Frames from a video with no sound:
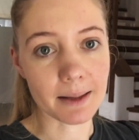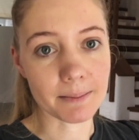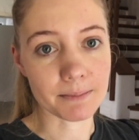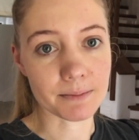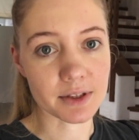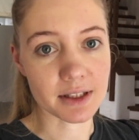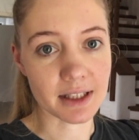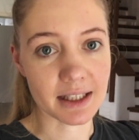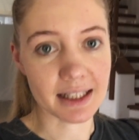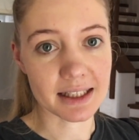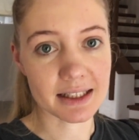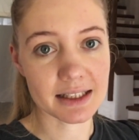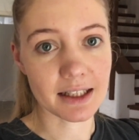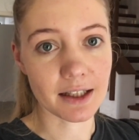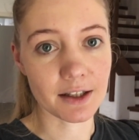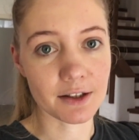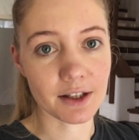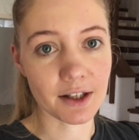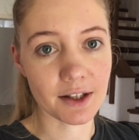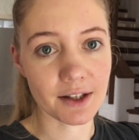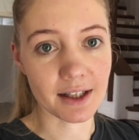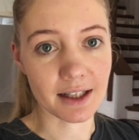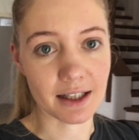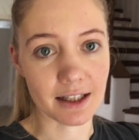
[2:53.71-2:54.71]
So that's the
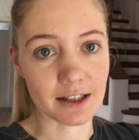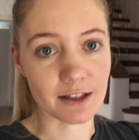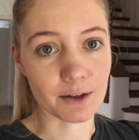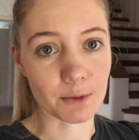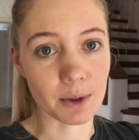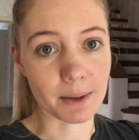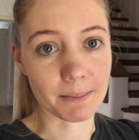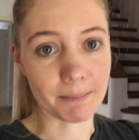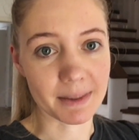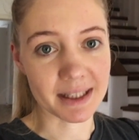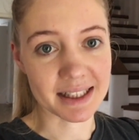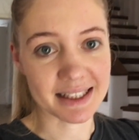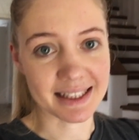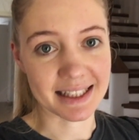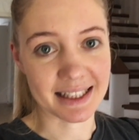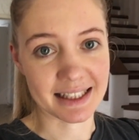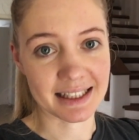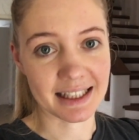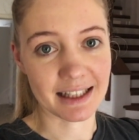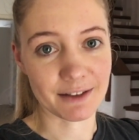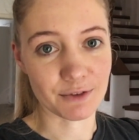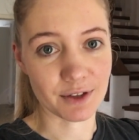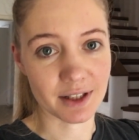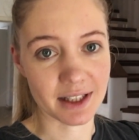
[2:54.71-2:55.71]
only thing that we're
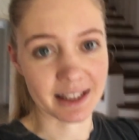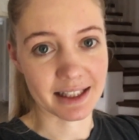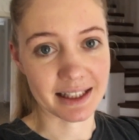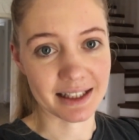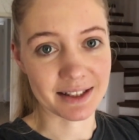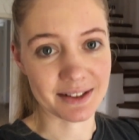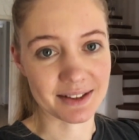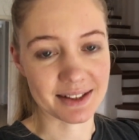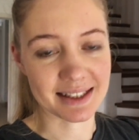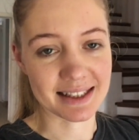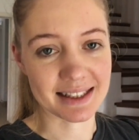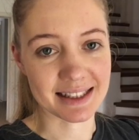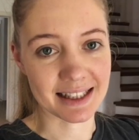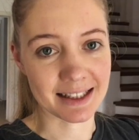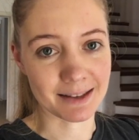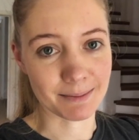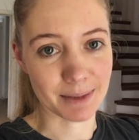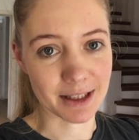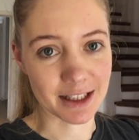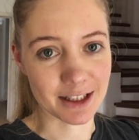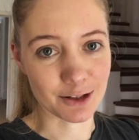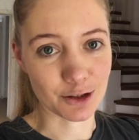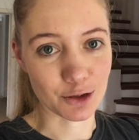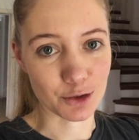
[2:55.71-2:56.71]
missing. Everything else is in
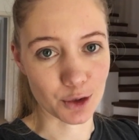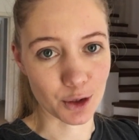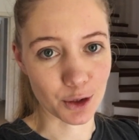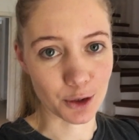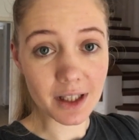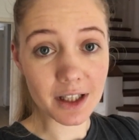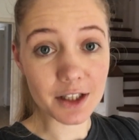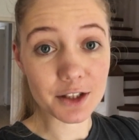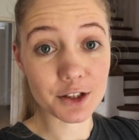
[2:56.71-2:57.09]
my control.